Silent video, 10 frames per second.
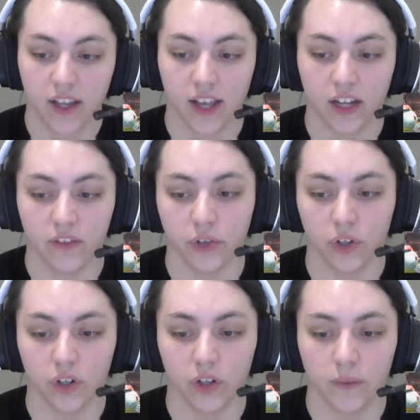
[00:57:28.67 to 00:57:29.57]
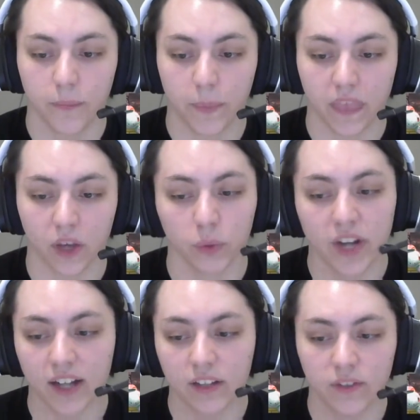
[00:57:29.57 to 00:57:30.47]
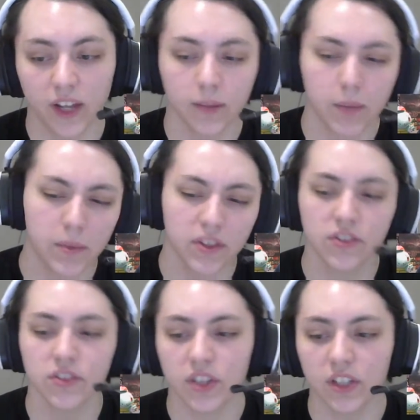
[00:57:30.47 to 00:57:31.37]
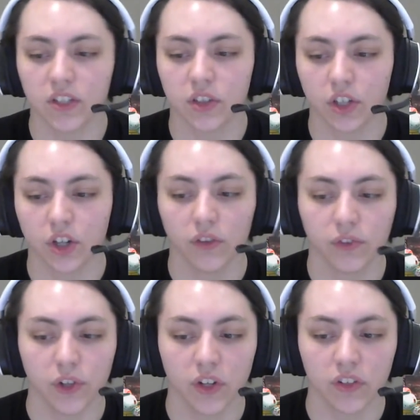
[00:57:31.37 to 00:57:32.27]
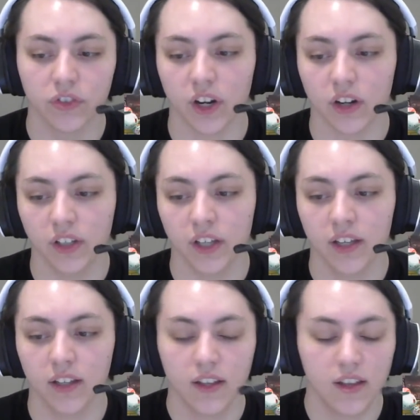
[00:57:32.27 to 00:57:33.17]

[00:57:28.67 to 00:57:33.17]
And if you're a reactive deck, maybe this isn't the card for you necessarily.